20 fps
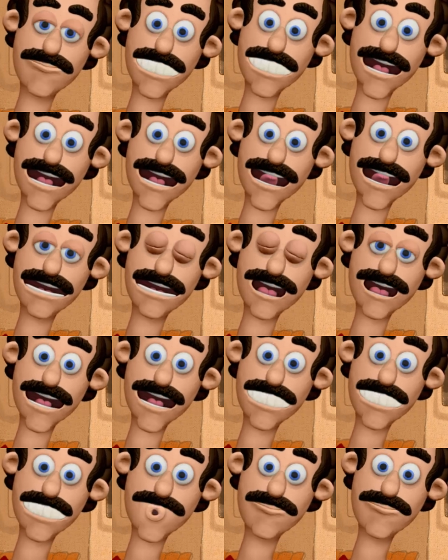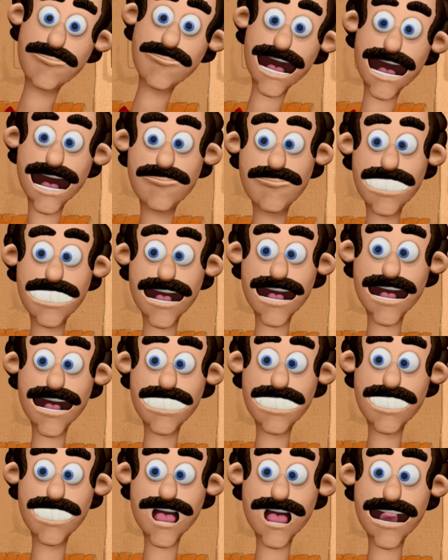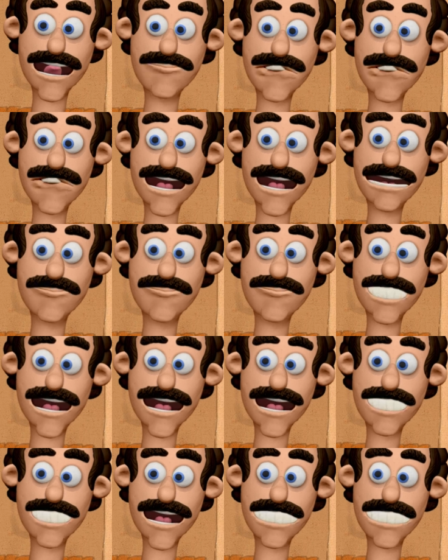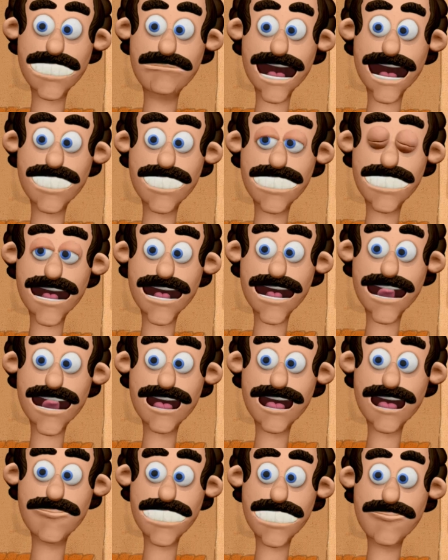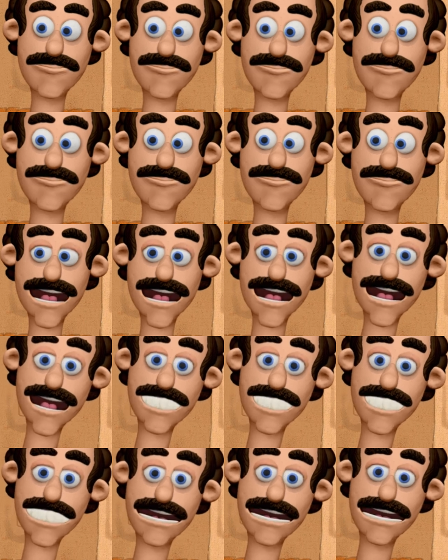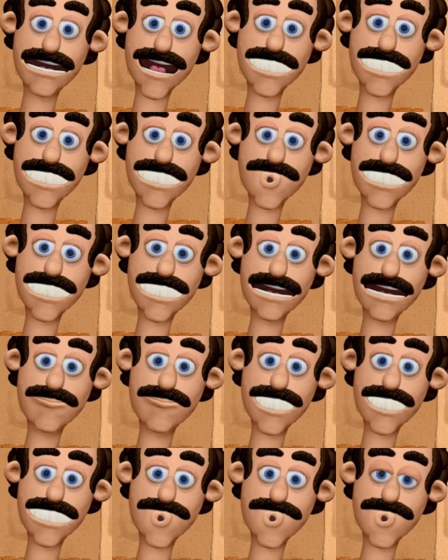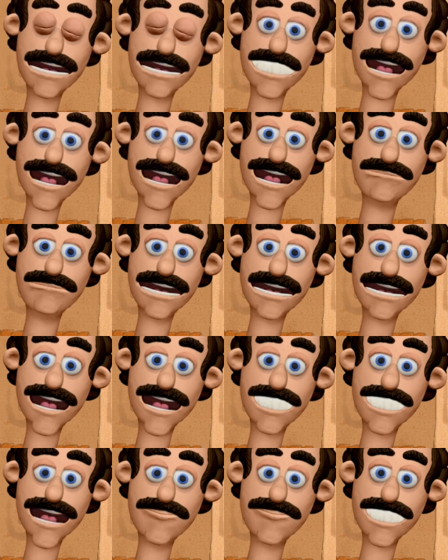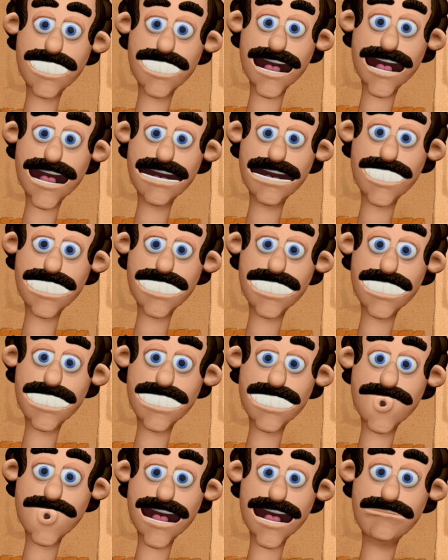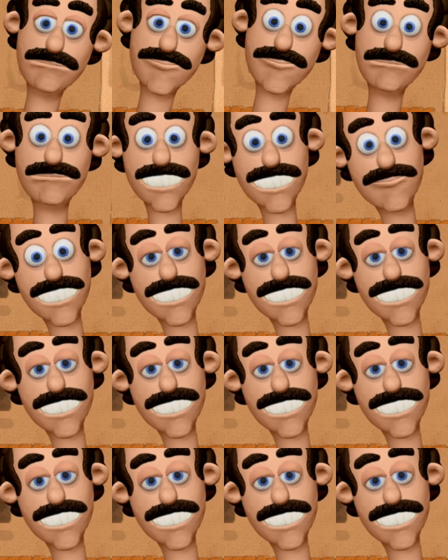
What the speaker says: The movement inspired other struggles for independence and civil rights, and its leaders continue to be celebrated for their courage and commitment to